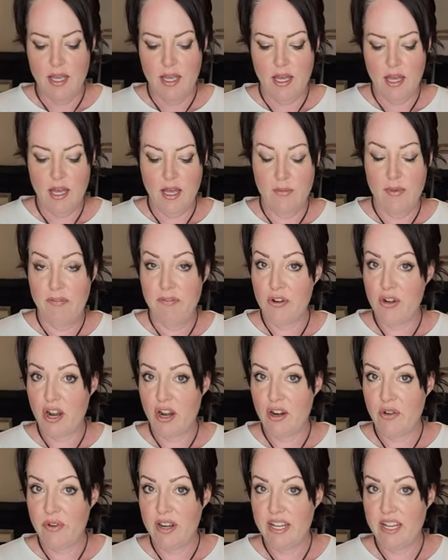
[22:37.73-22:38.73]
um, if you're not
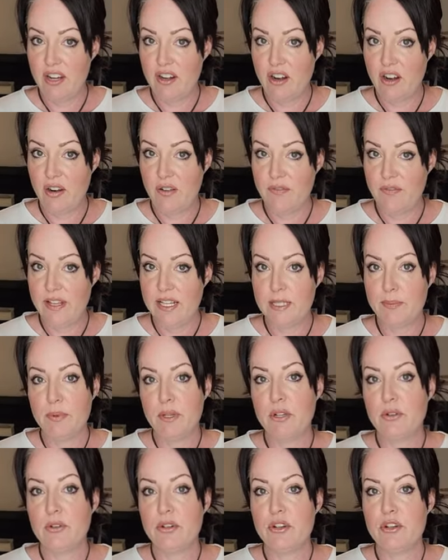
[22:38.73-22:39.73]
already in our
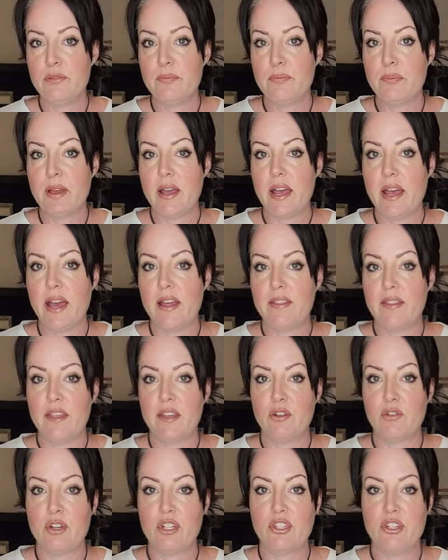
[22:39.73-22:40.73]
Facebook group at the
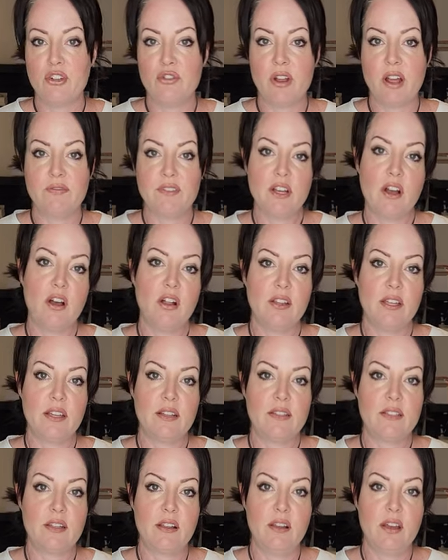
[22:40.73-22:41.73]
Christian
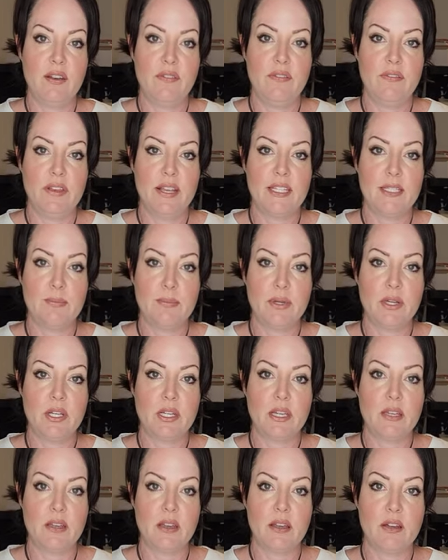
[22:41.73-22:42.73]
Craftaholics on Facebook,
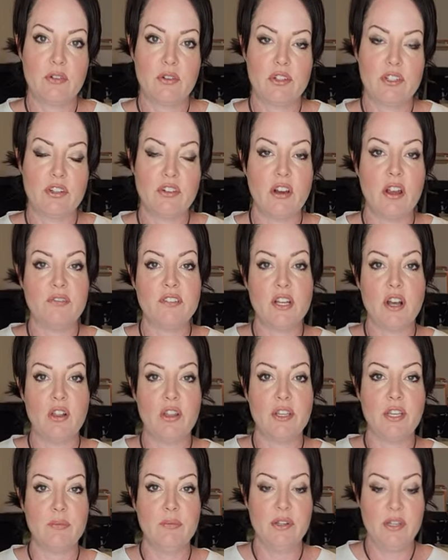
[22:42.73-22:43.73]
uh, Christian
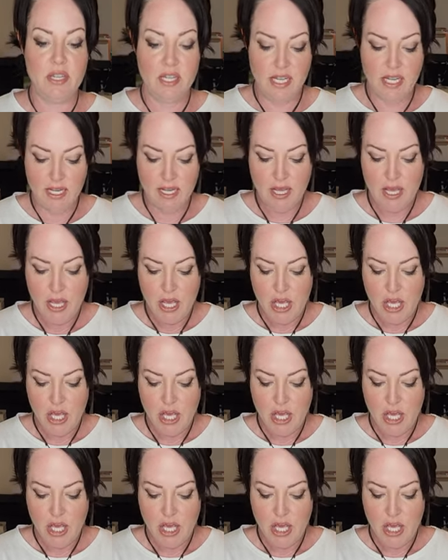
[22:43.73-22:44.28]
Craftaholic Community,